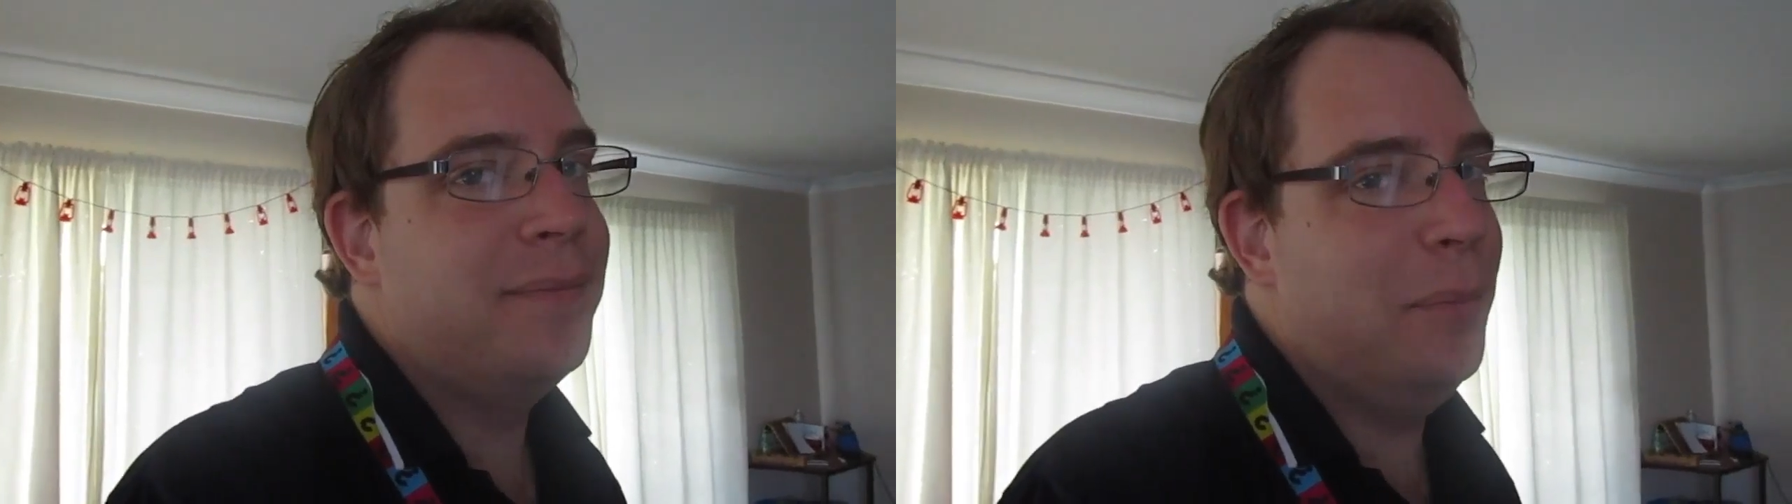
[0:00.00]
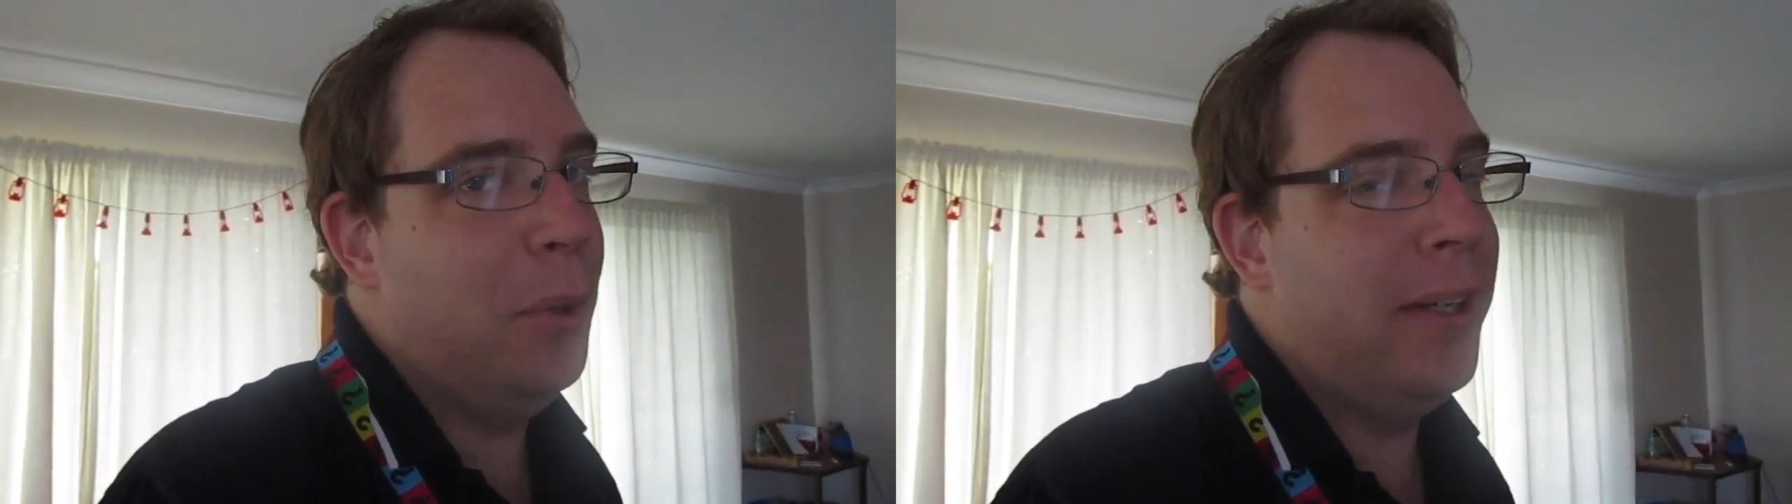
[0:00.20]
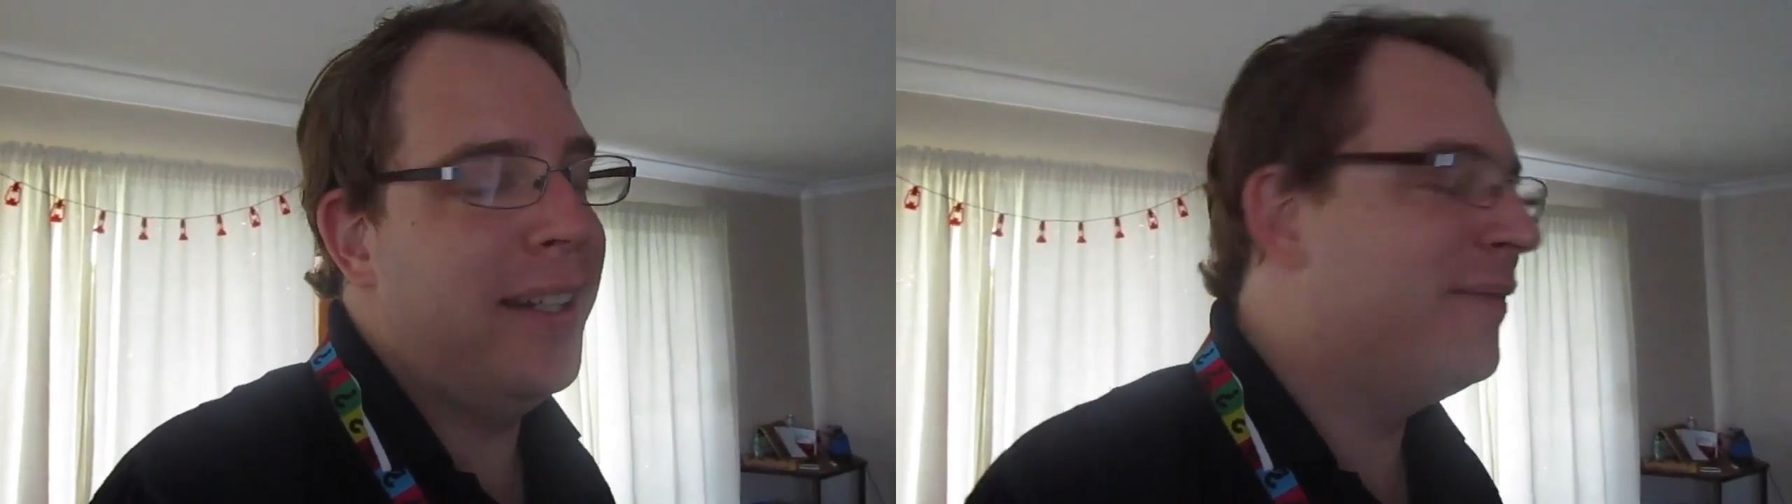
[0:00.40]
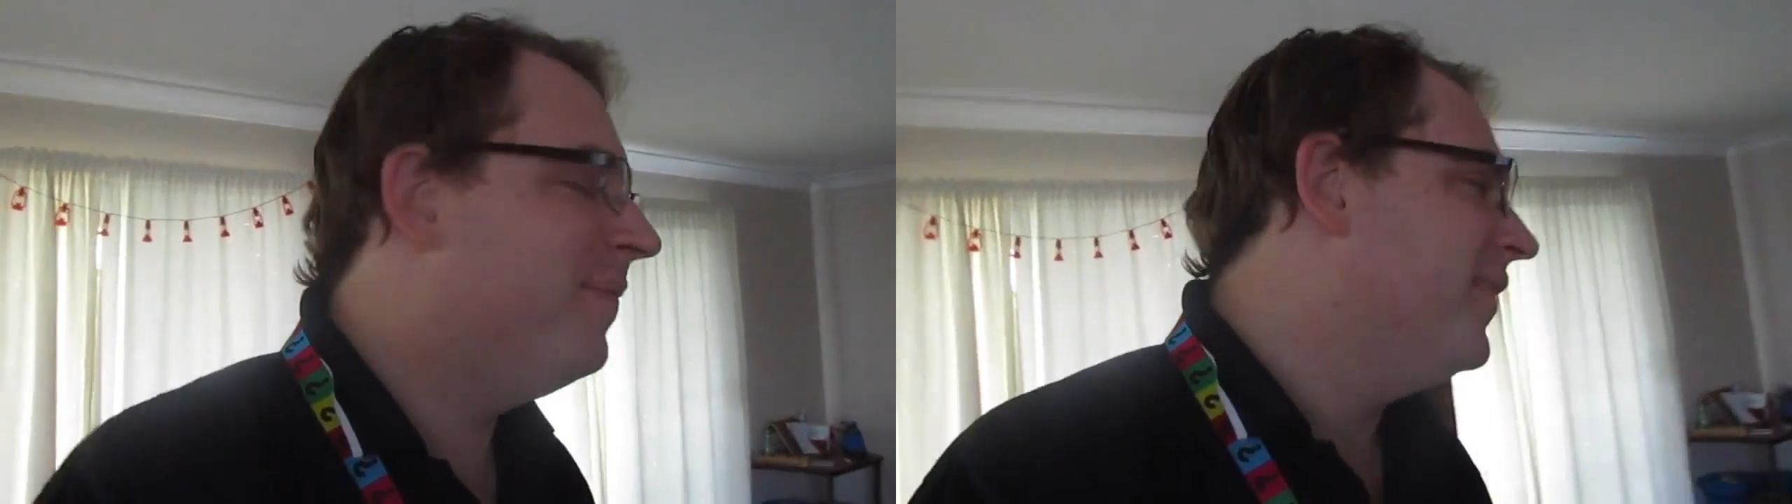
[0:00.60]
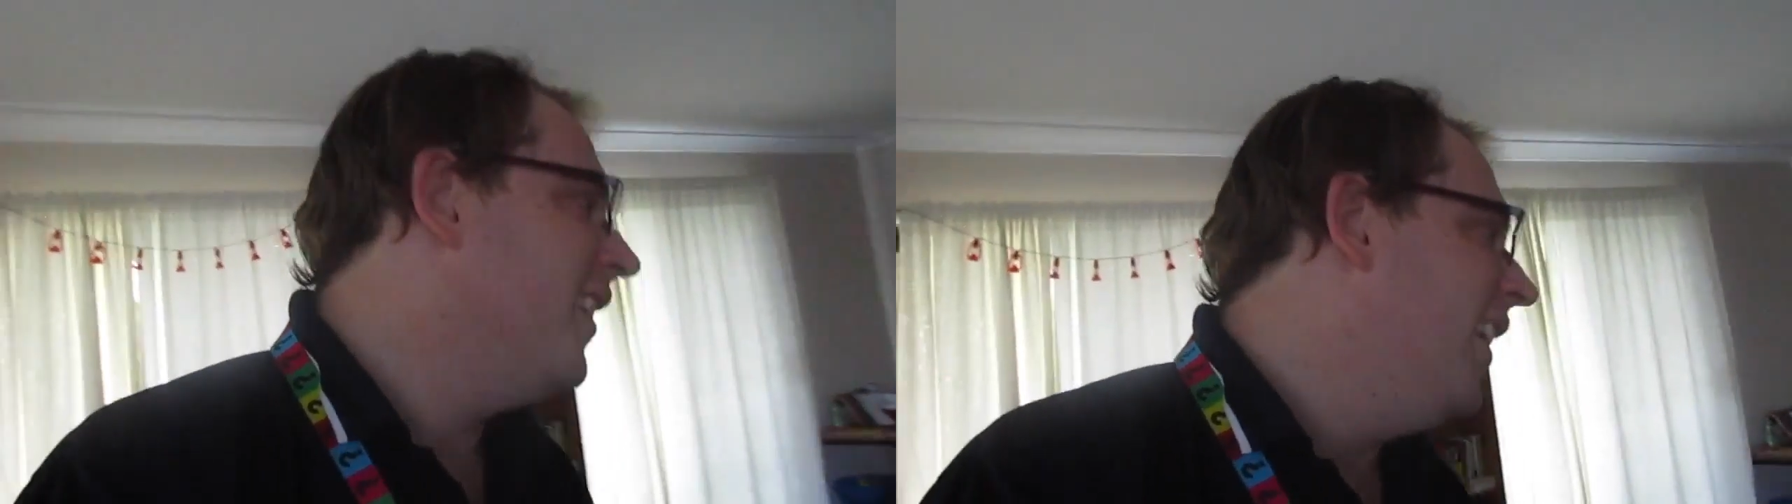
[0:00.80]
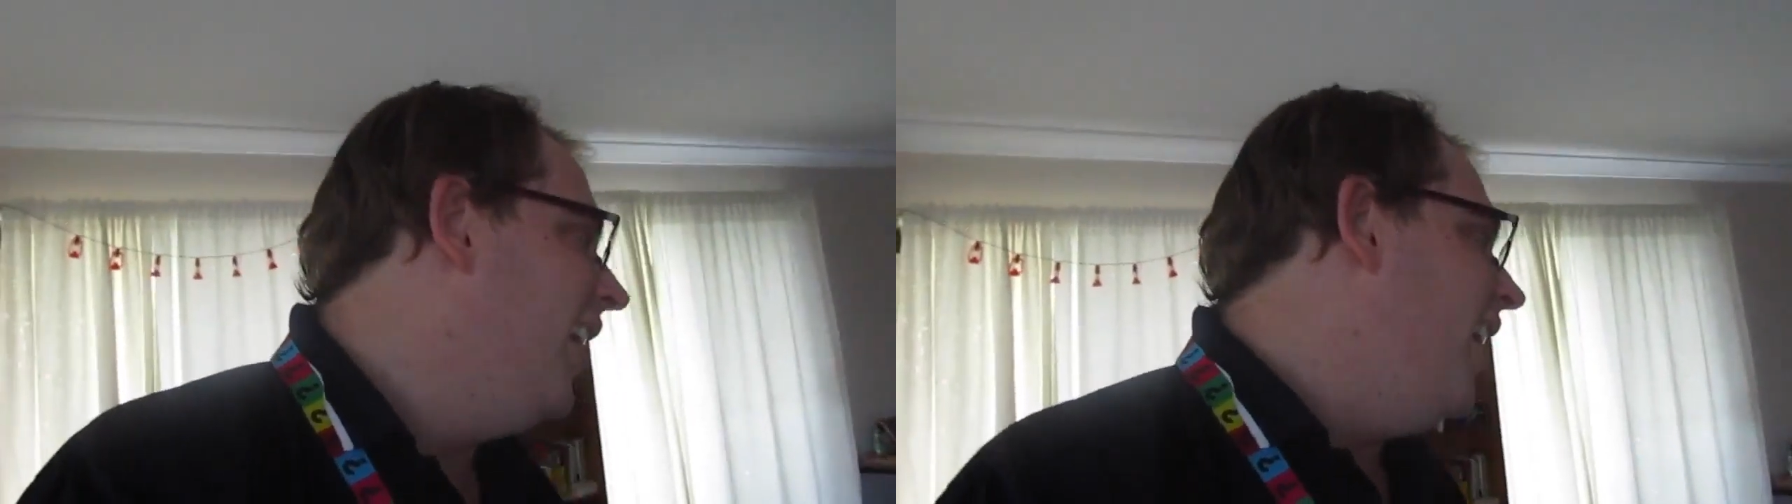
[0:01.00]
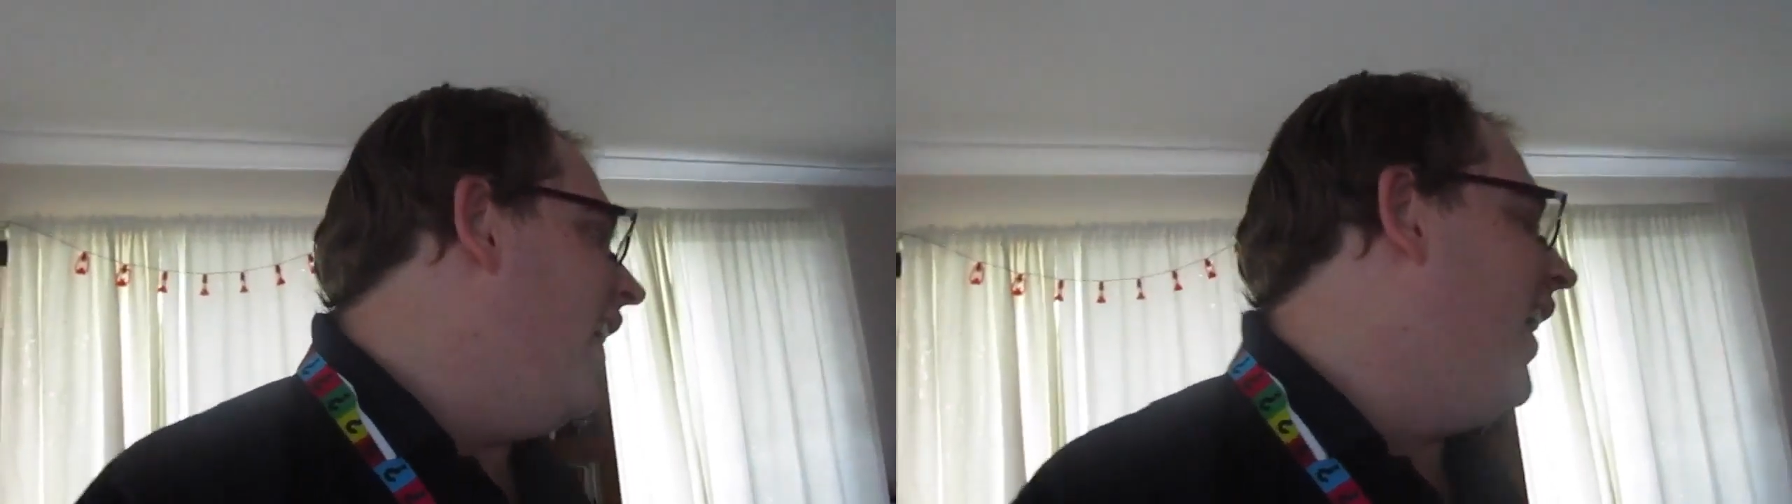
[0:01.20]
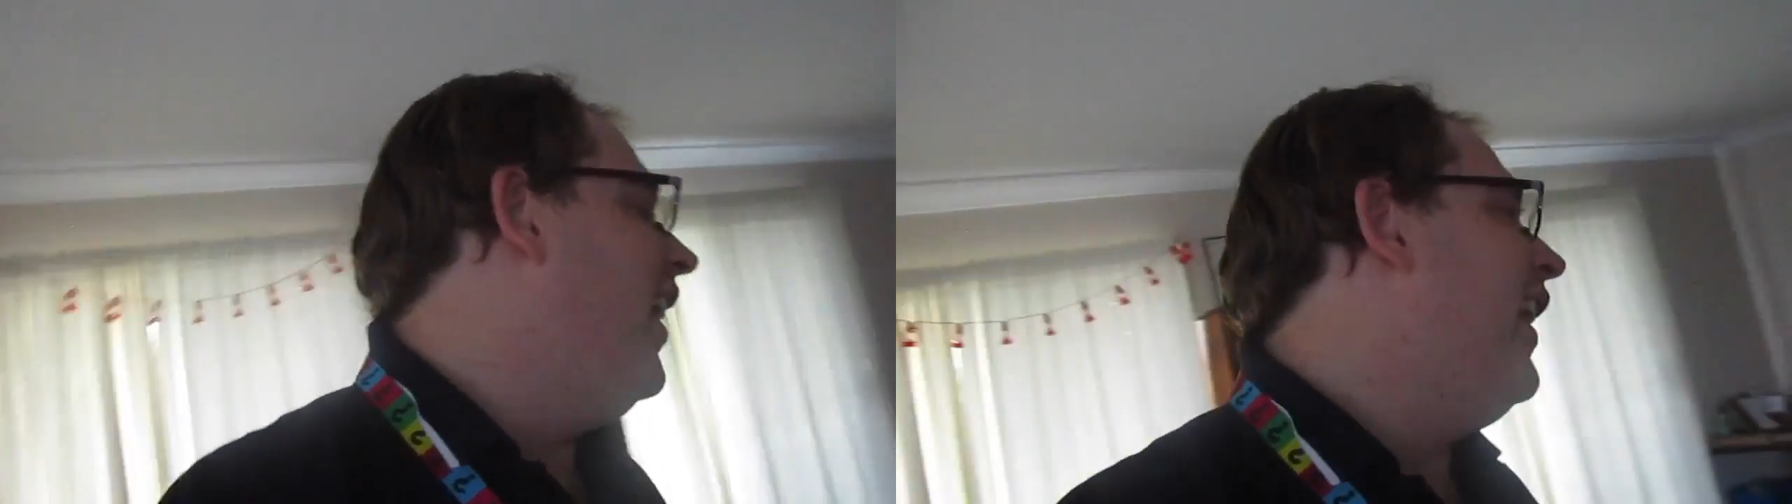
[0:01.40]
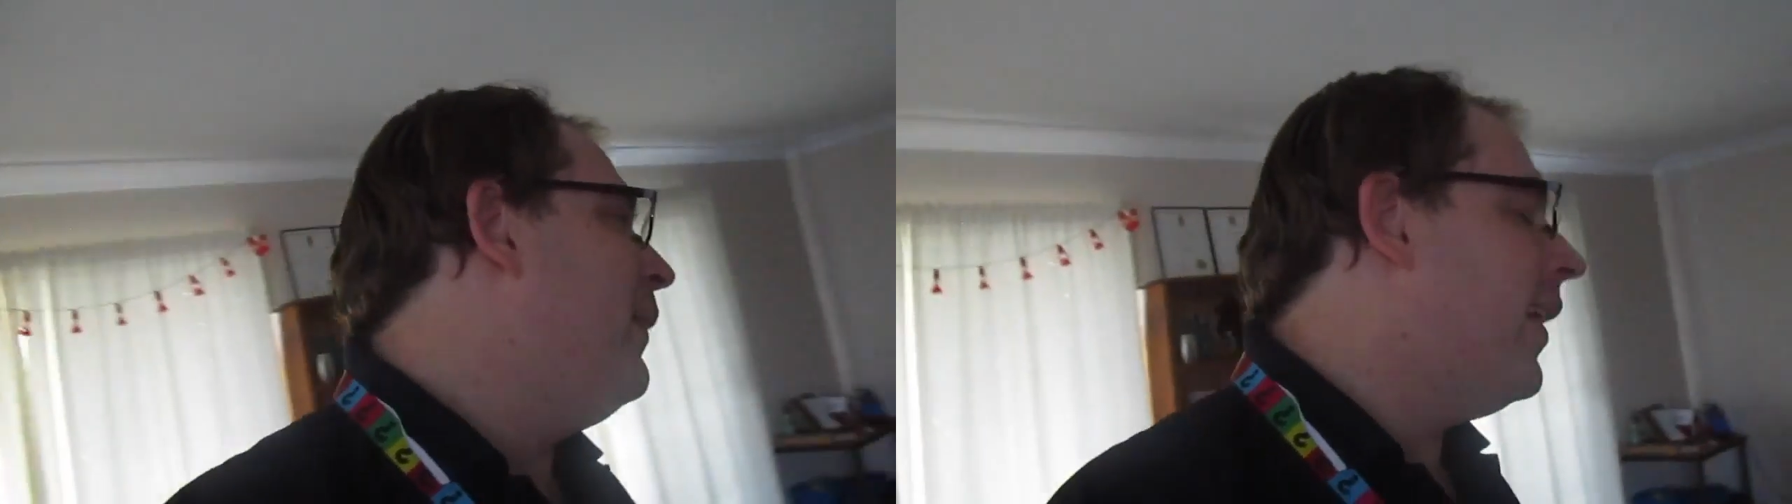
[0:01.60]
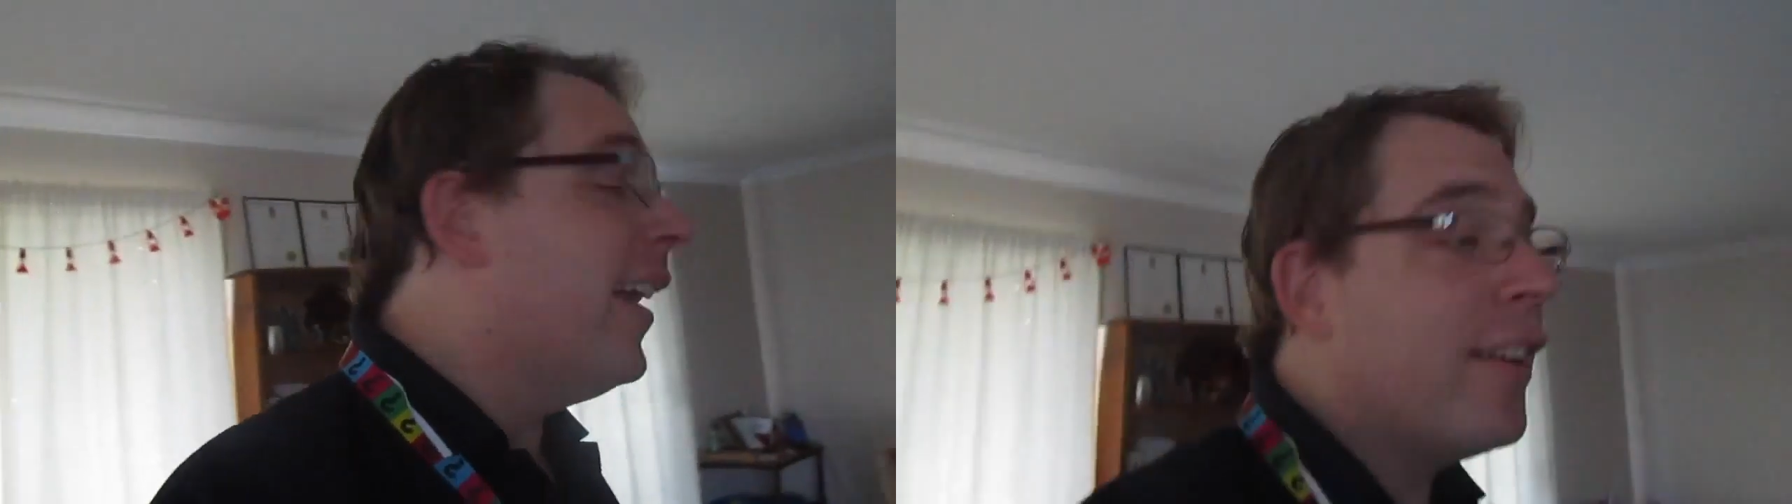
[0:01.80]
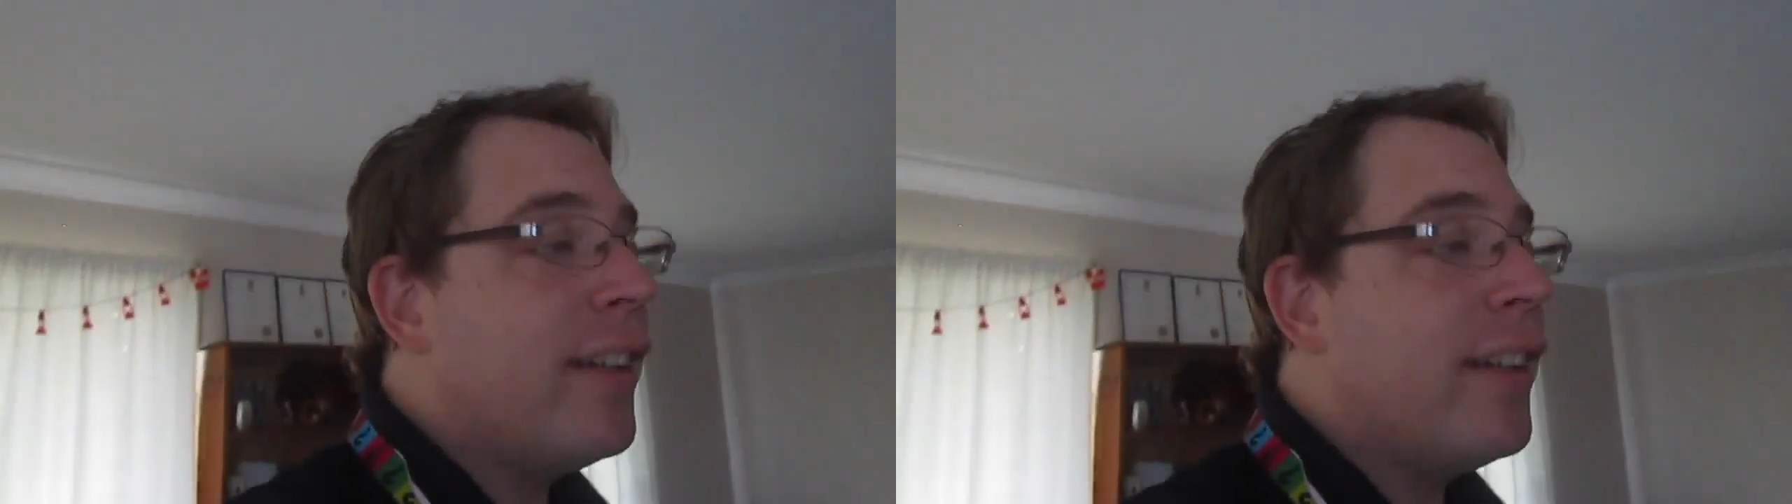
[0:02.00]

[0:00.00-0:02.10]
morning. I'm getting